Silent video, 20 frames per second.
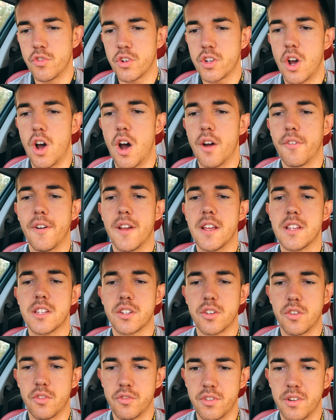100 calf
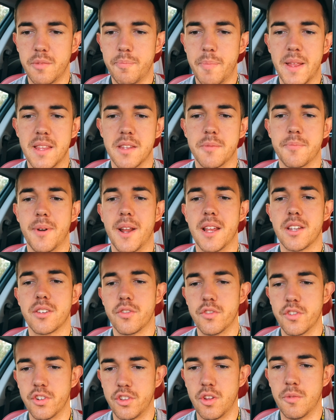raises, 100 bench press,
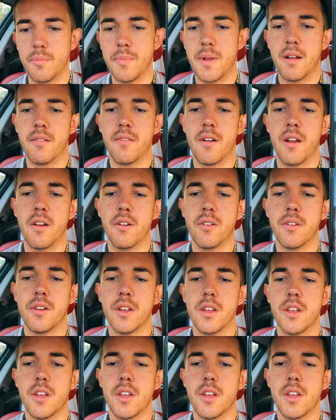100 dumbbell row,